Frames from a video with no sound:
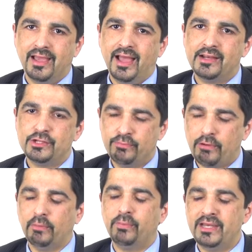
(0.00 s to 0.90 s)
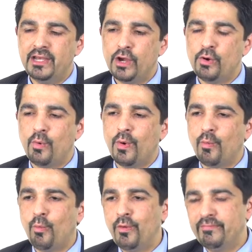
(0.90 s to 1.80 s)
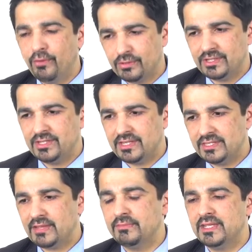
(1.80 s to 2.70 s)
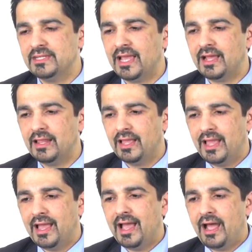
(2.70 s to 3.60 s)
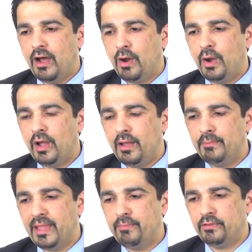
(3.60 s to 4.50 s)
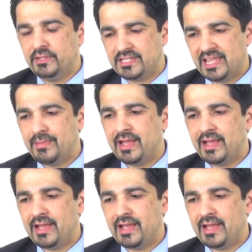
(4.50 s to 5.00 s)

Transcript: And as you probably know, we've looked at this in some detail. Our paper on this came